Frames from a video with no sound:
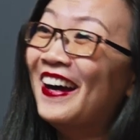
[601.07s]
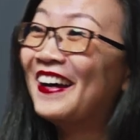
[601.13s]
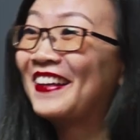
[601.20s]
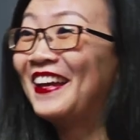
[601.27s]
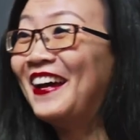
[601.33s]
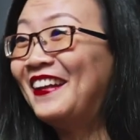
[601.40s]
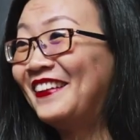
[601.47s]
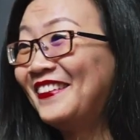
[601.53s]

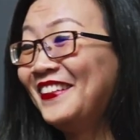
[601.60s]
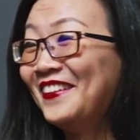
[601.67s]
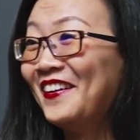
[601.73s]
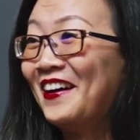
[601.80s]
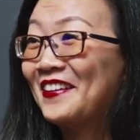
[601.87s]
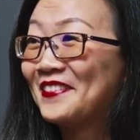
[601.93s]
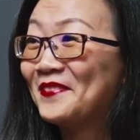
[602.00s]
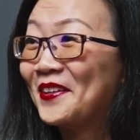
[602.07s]
again, you know,
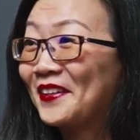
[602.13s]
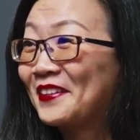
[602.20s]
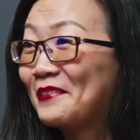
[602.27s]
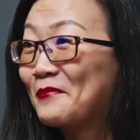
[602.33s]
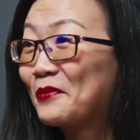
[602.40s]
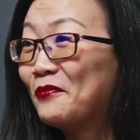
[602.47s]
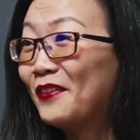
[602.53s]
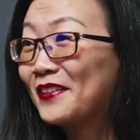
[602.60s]
as a marketing
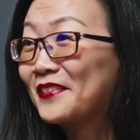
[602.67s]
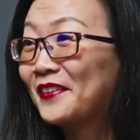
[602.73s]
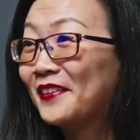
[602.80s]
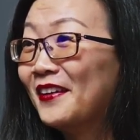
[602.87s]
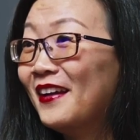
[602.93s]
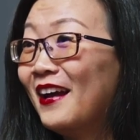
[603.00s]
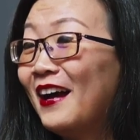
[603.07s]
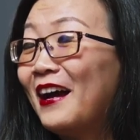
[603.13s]
professor,
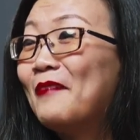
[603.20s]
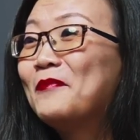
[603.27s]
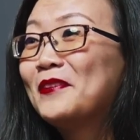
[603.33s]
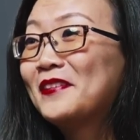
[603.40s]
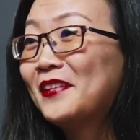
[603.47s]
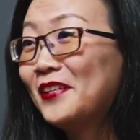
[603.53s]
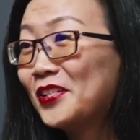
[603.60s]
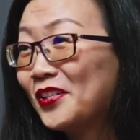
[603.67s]
I've been
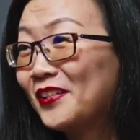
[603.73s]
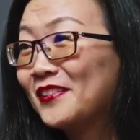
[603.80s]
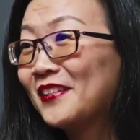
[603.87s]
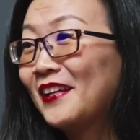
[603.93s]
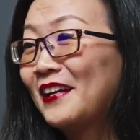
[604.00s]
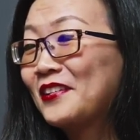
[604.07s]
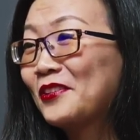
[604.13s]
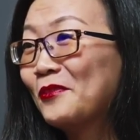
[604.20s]
teaching
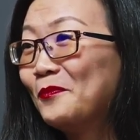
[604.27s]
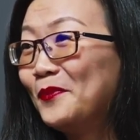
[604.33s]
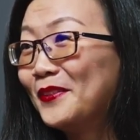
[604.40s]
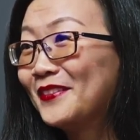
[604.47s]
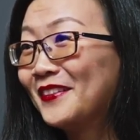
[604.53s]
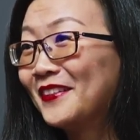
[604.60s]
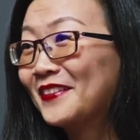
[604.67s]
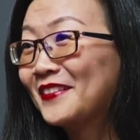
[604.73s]
international
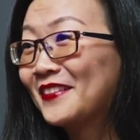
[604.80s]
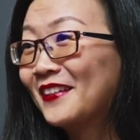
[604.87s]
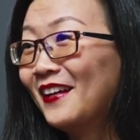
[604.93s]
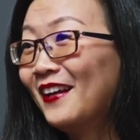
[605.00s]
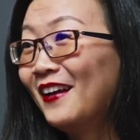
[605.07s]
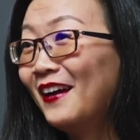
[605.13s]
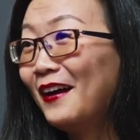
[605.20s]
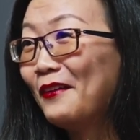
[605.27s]
business
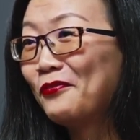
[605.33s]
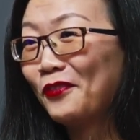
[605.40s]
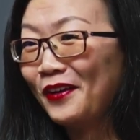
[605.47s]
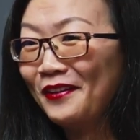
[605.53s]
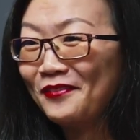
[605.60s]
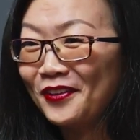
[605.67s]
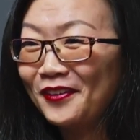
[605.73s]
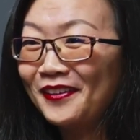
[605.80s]
uh,
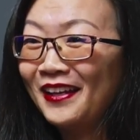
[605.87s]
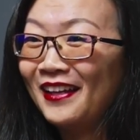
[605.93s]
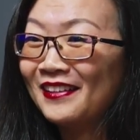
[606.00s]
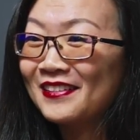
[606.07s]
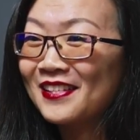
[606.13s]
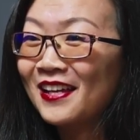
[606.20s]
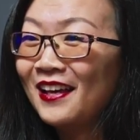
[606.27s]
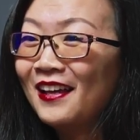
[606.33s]
forever,
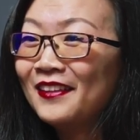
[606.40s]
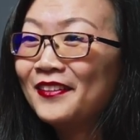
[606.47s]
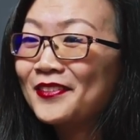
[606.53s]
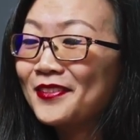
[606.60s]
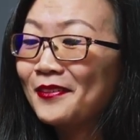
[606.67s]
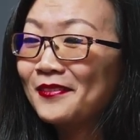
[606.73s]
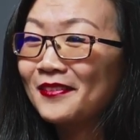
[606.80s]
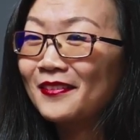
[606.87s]
and there's
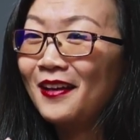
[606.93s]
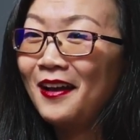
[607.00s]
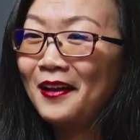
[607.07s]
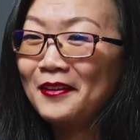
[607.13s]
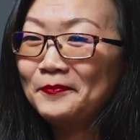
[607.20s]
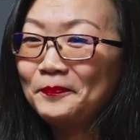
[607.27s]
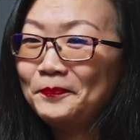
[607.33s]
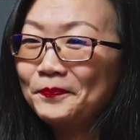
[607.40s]
a
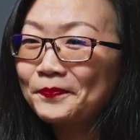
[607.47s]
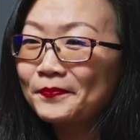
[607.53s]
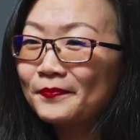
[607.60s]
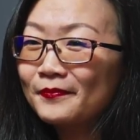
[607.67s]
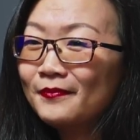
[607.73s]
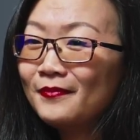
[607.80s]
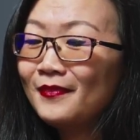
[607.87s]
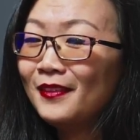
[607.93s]
um,
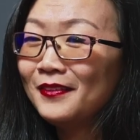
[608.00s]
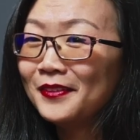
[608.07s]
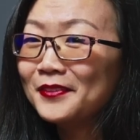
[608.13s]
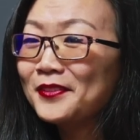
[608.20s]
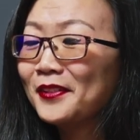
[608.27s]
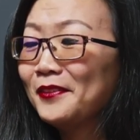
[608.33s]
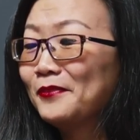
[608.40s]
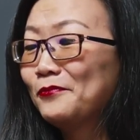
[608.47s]
there's
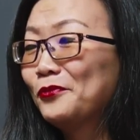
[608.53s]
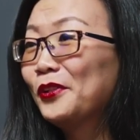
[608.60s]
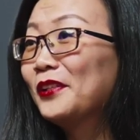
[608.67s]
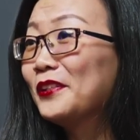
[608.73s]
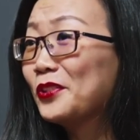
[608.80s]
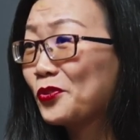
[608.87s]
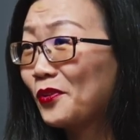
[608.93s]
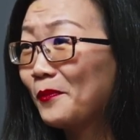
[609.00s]
a really
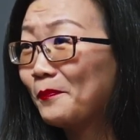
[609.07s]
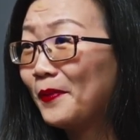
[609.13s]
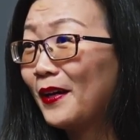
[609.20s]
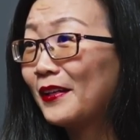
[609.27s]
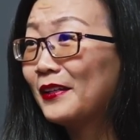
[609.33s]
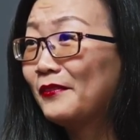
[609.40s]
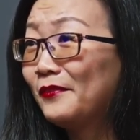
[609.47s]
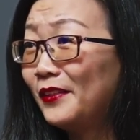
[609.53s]
strong
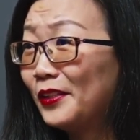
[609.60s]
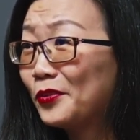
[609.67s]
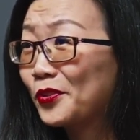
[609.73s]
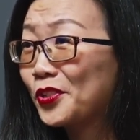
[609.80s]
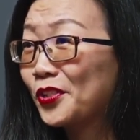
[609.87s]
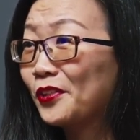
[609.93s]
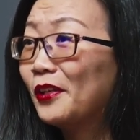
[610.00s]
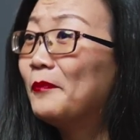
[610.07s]
body of
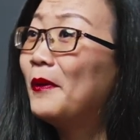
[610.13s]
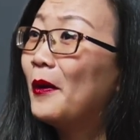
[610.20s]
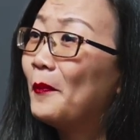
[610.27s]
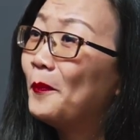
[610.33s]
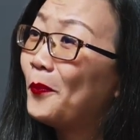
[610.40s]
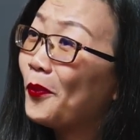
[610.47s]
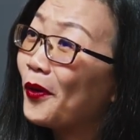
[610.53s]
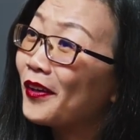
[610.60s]
literature
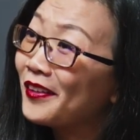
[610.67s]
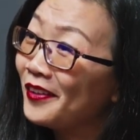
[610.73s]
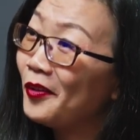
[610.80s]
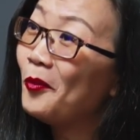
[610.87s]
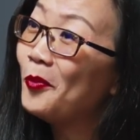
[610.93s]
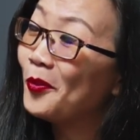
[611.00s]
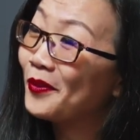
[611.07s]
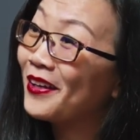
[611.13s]
about born
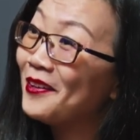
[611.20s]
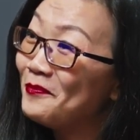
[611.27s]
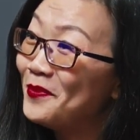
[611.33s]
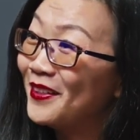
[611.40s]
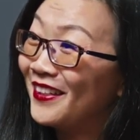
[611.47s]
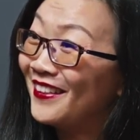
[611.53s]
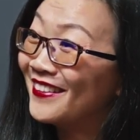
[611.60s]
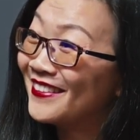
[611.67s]
global
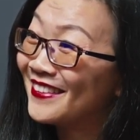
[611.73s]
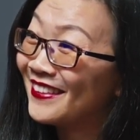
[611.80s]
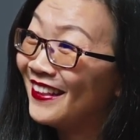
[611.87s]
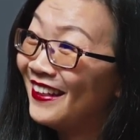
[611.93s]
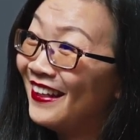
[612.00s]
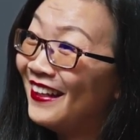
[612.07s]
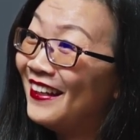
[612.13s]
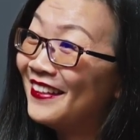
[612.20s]
companies.
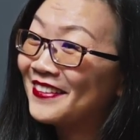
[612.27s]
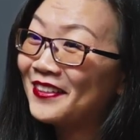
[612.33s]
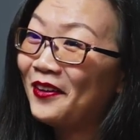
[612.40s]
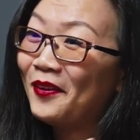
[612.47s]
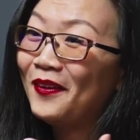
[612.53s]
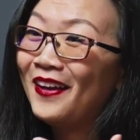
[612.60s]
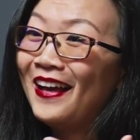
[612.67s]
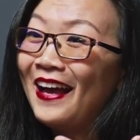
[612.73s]

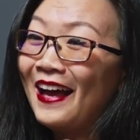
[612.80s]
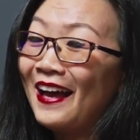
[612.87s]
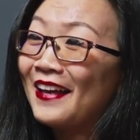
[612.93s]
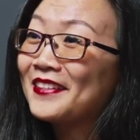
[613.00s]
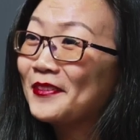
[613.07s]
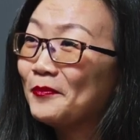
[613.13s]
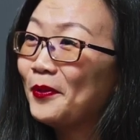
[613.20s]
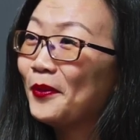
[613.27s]
So
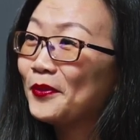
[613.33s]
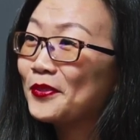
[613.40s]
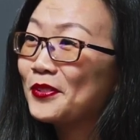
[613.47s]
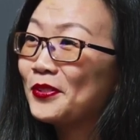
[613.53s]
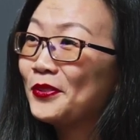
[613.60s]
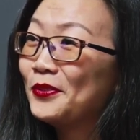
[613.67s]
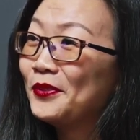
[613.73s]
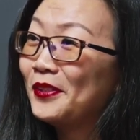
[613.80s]
as opposed
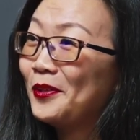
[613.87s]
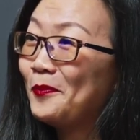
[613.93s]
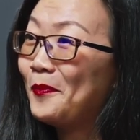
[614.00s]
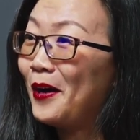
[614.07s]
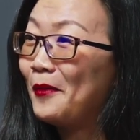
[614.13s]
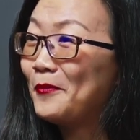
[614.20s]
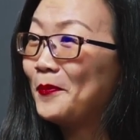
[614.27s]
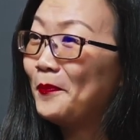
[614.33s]
to you know
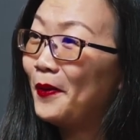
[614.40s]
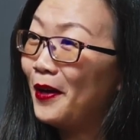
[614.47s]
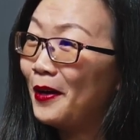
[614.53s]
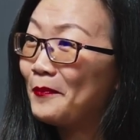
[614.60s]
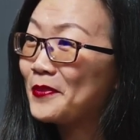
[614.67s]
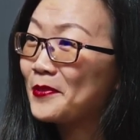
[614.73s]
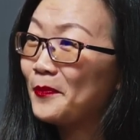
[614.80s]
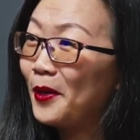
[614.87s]
mom and
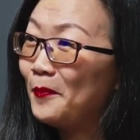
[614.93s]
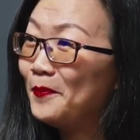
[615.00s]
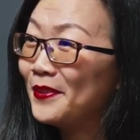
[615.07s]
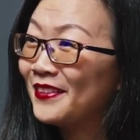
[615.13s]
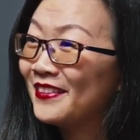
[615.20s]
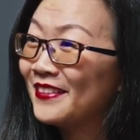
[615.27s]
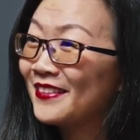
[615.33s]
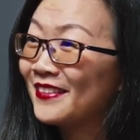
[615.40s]
pop small
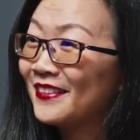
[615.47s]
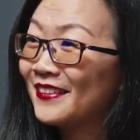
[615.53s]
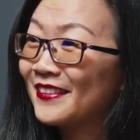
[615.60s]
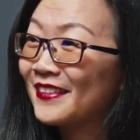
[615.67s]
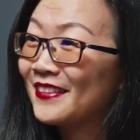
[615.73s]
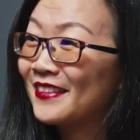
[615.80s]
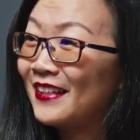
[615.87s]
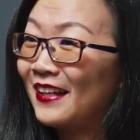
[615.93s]

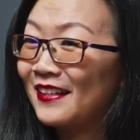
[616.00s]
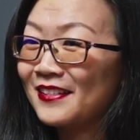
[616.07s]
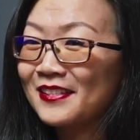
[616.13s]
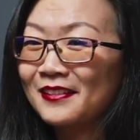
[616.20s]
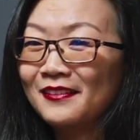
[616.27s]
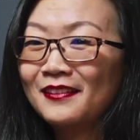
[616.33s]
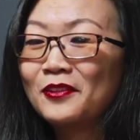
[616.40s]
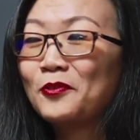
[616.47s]
businesses that
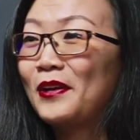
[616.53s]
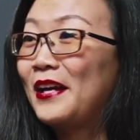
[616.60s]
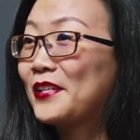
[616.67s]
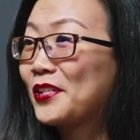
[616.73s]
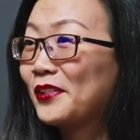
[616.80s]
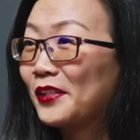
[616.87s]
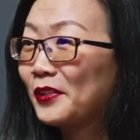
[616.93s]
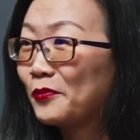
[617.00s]

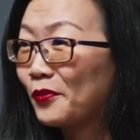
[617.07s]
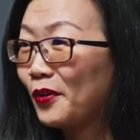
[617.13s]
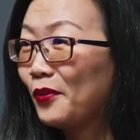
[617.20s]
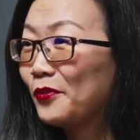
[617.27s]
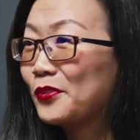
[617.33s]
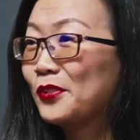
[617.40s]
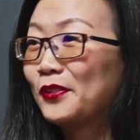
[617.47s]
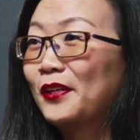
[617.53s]
gradually grow
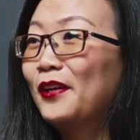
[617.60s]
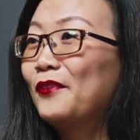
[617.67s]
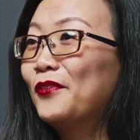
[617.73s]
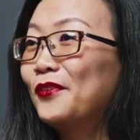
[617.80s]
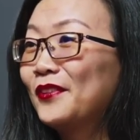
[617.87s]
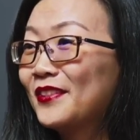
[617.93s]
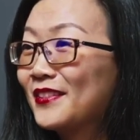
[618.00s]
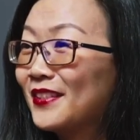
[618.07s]
to cover
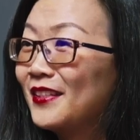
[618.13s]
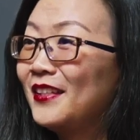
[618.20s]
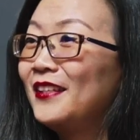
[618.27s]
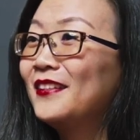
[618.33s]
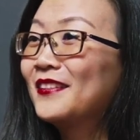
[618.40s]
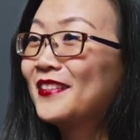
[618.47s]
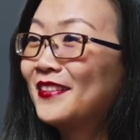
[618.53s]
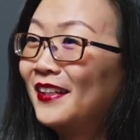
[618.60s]
the city,
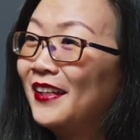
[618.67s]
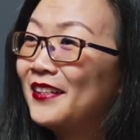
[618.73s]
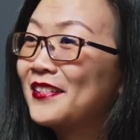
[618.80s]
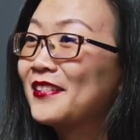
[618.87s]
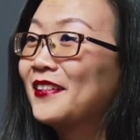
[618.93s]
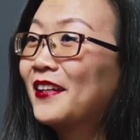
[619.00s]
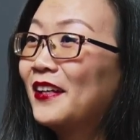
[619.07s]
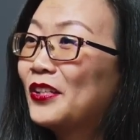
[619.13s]
the state,
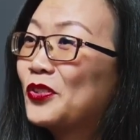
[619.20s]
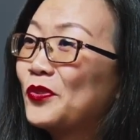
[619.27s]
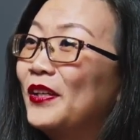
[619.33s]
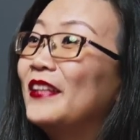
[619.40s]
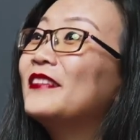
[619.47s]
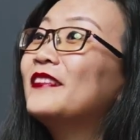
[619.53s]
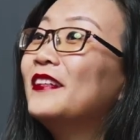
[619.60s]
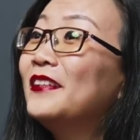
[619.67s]
the country,
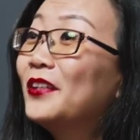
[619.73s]
and then